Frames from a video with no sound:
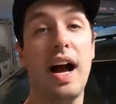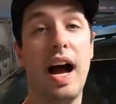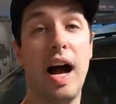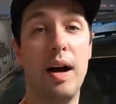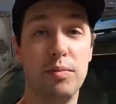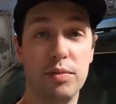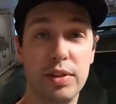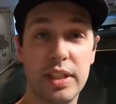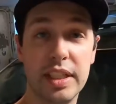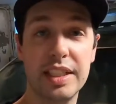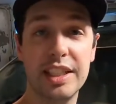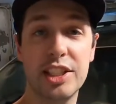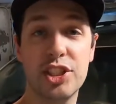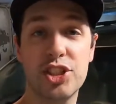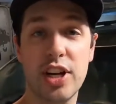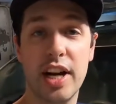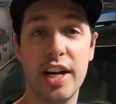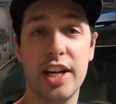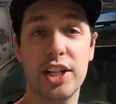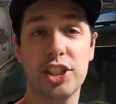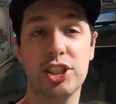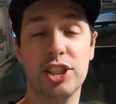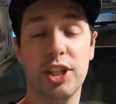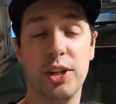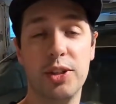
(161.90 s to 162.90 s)
I'm really trying
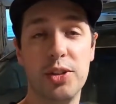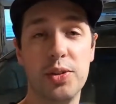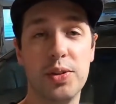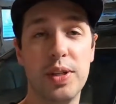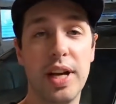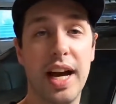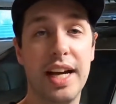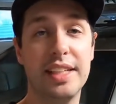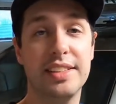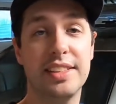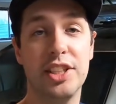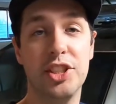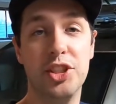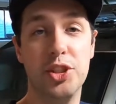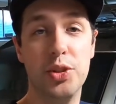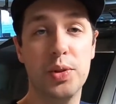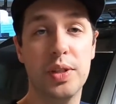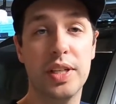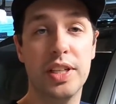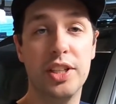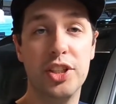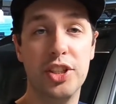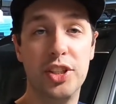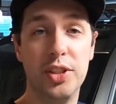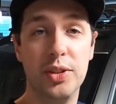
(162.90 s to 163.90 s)
to show you guys that you
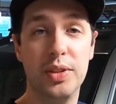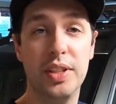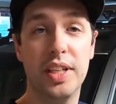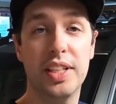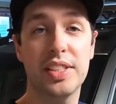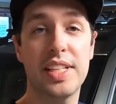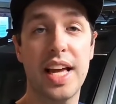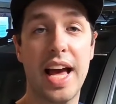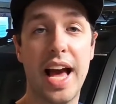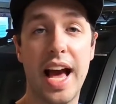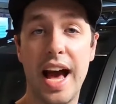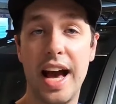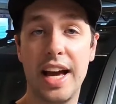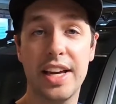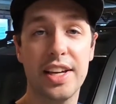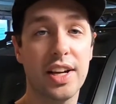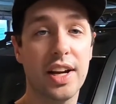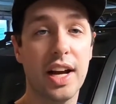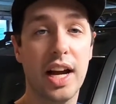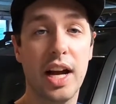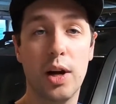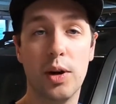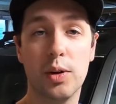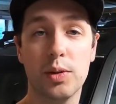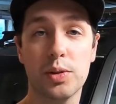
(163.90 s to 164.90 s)
can do this at your
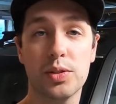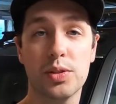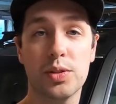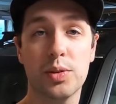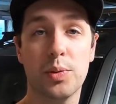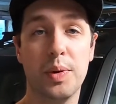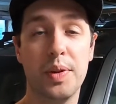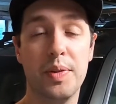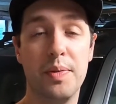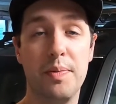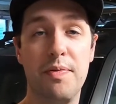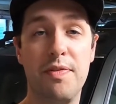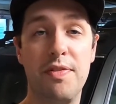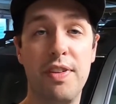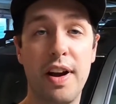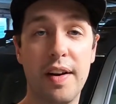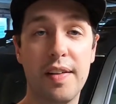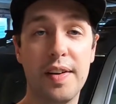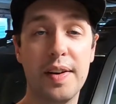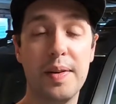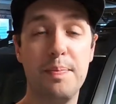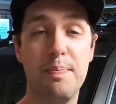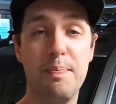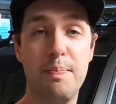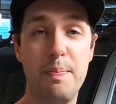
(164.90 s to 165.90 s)
house with
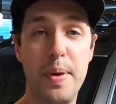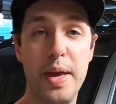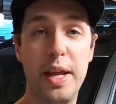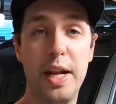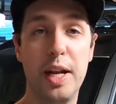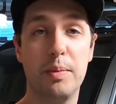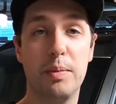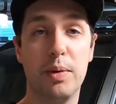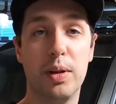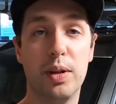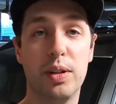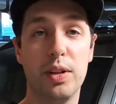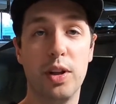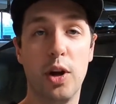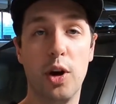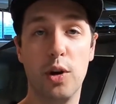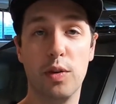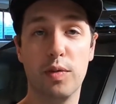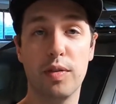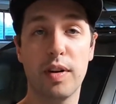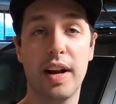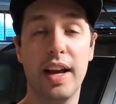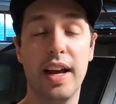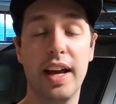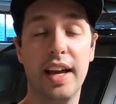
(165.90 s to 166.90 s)
very minimal
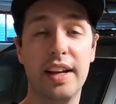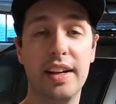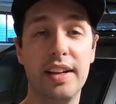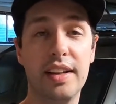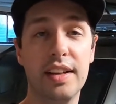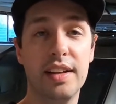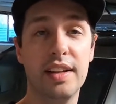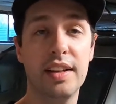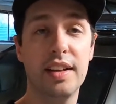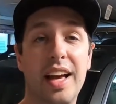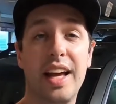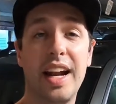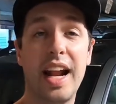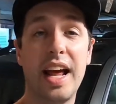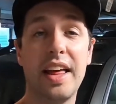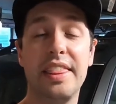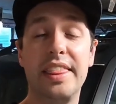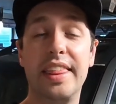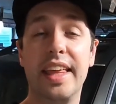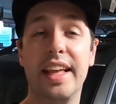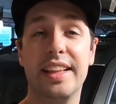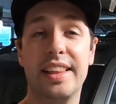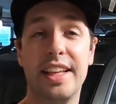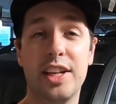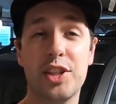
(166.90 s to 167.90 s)
overhead. And I
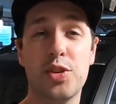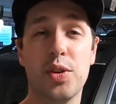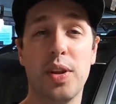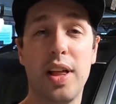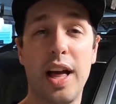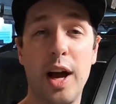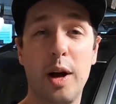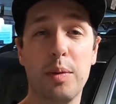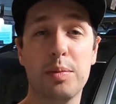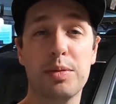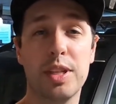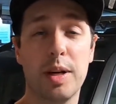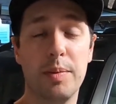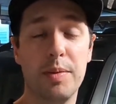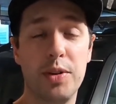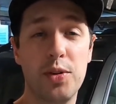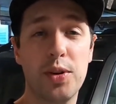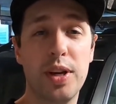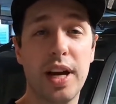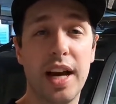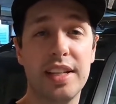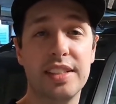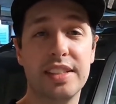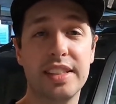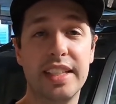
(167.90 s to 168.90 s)
think this will help some of you
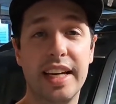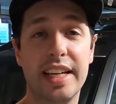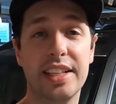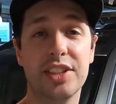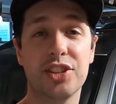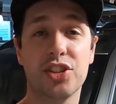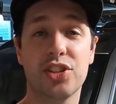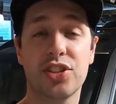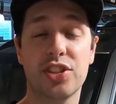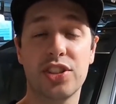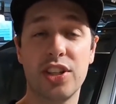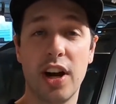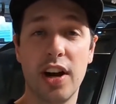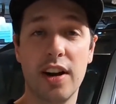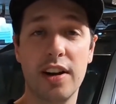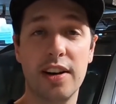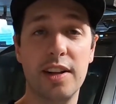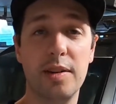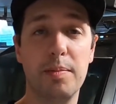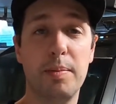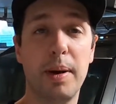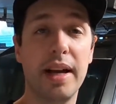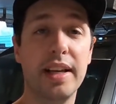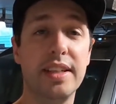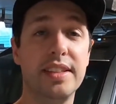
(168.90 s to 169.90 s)
guys get
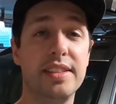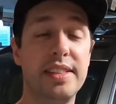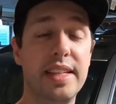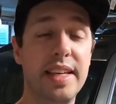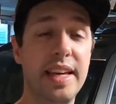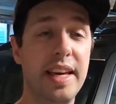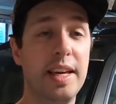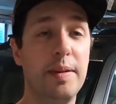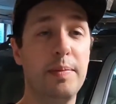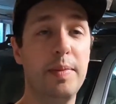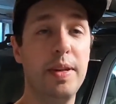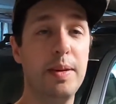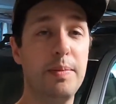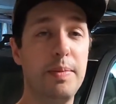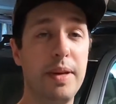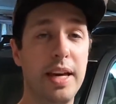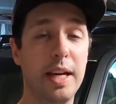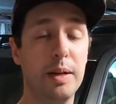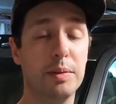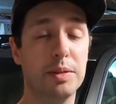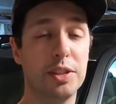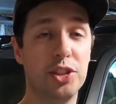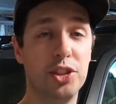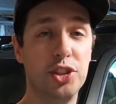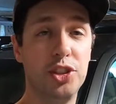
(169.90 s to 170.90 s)
started by seeing me be
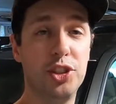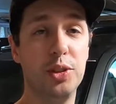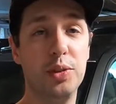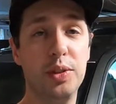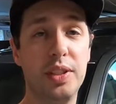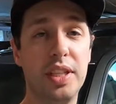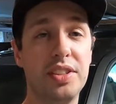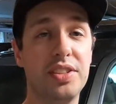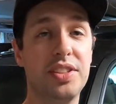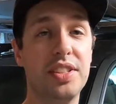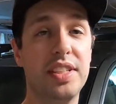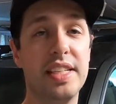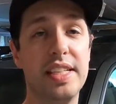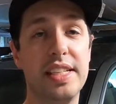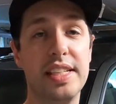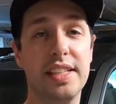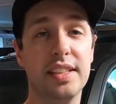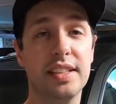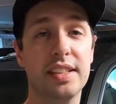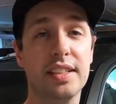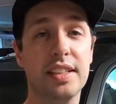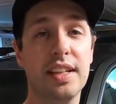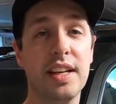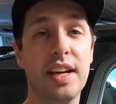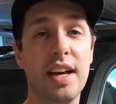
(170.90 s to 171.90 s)
able to do this
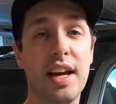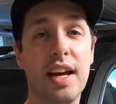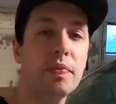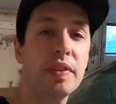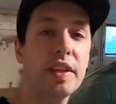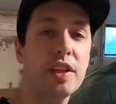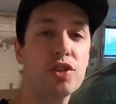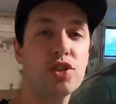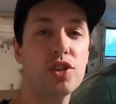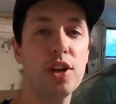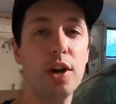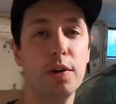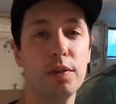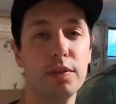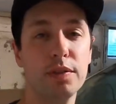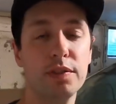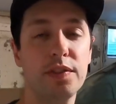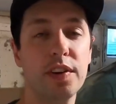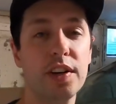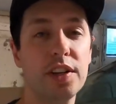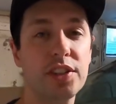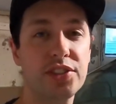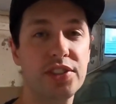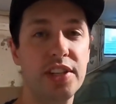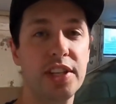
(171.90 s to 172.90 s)
here. So
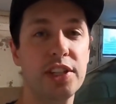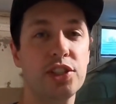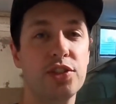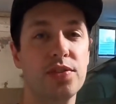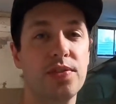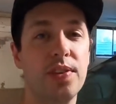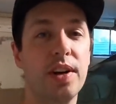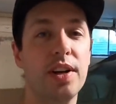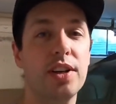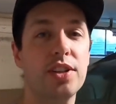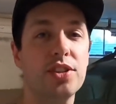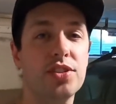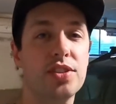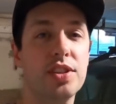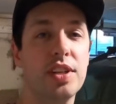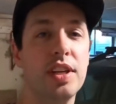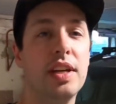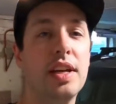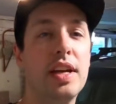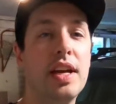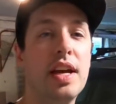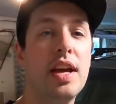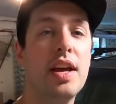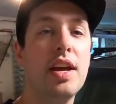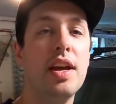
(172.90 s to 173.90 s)
first things first,
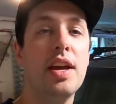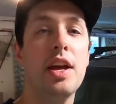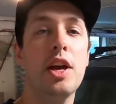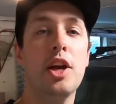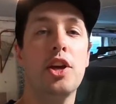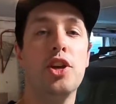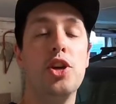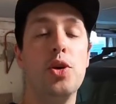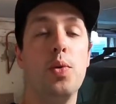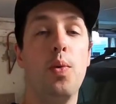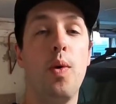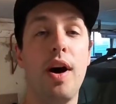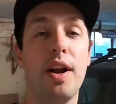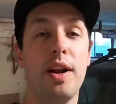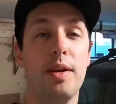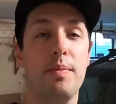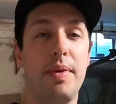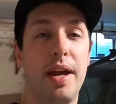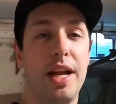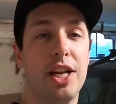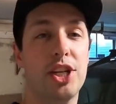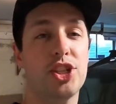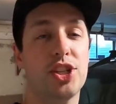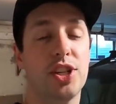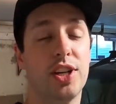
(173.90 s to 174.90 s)
you want to
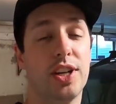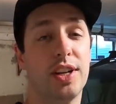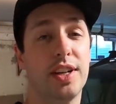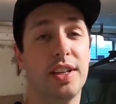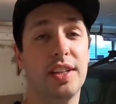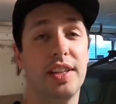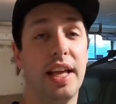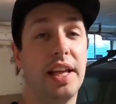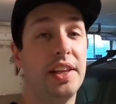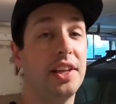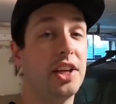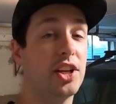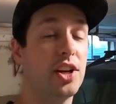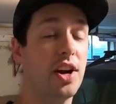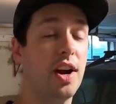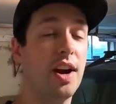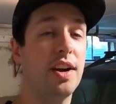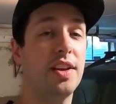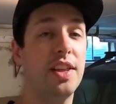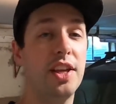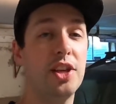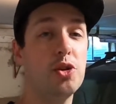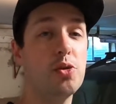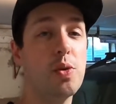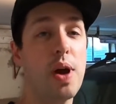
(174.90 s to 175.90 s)
make sure that the car
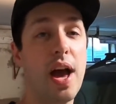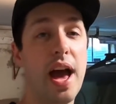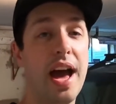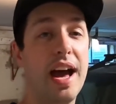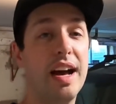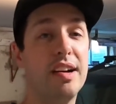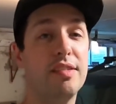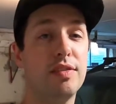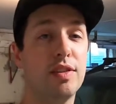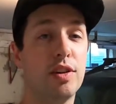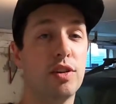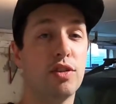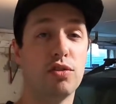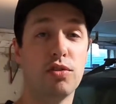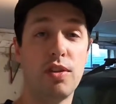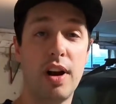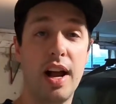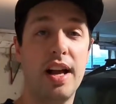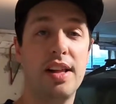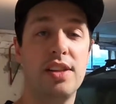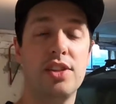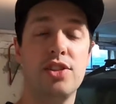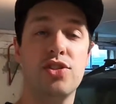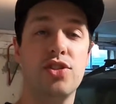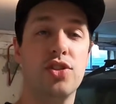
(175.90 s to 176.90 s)
that you have
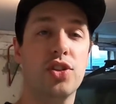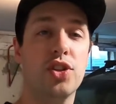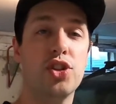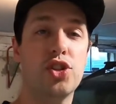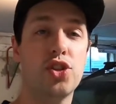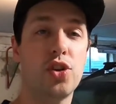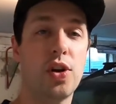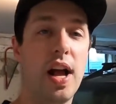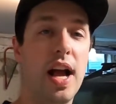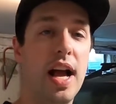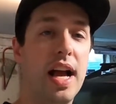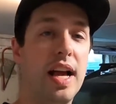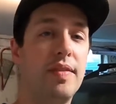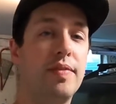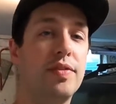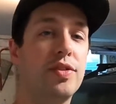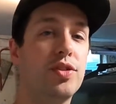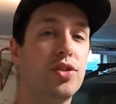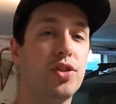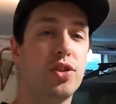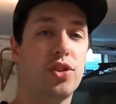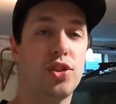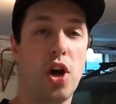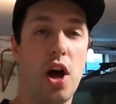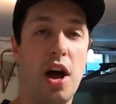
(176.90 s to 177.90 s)
runs, drives,
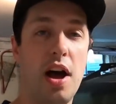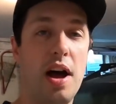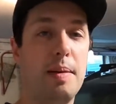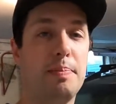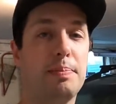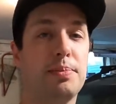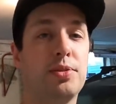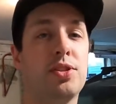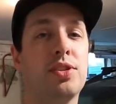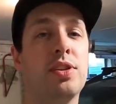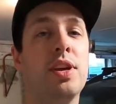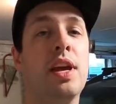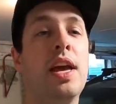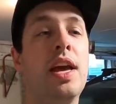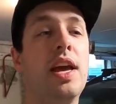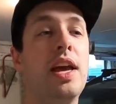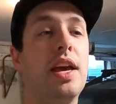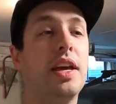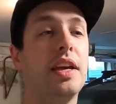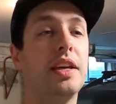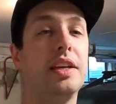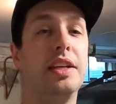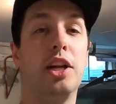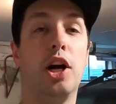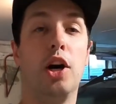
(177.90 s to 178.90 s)
stops,
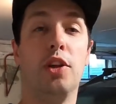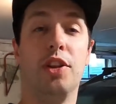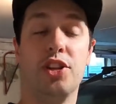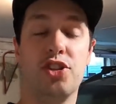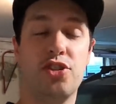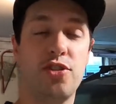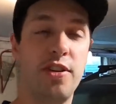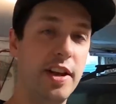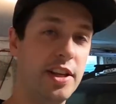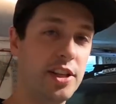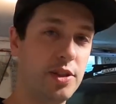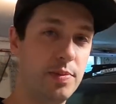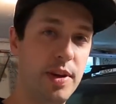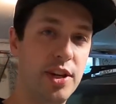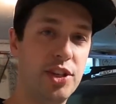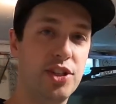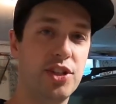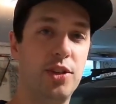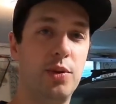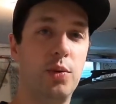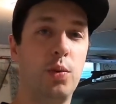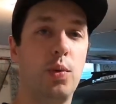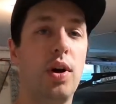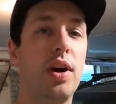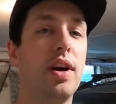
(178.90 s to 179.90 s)
you know, the
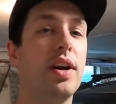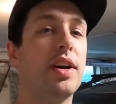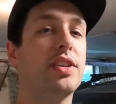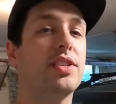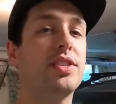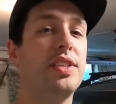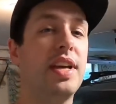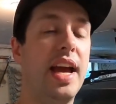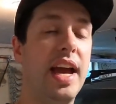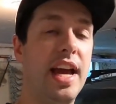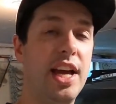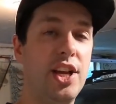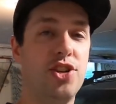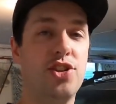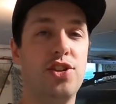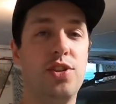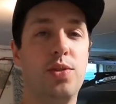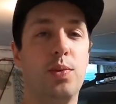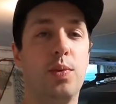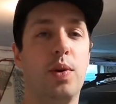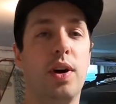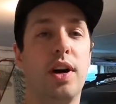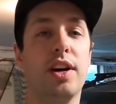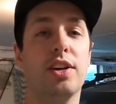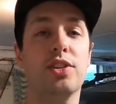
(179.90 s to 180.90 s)
transmission works, the
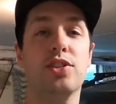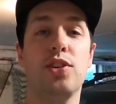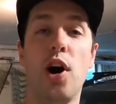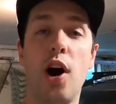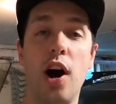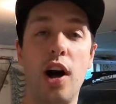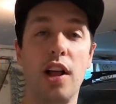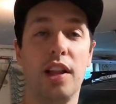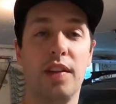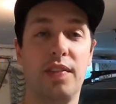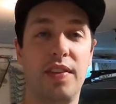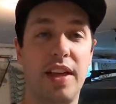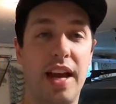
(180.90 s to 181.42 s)
engine works, all of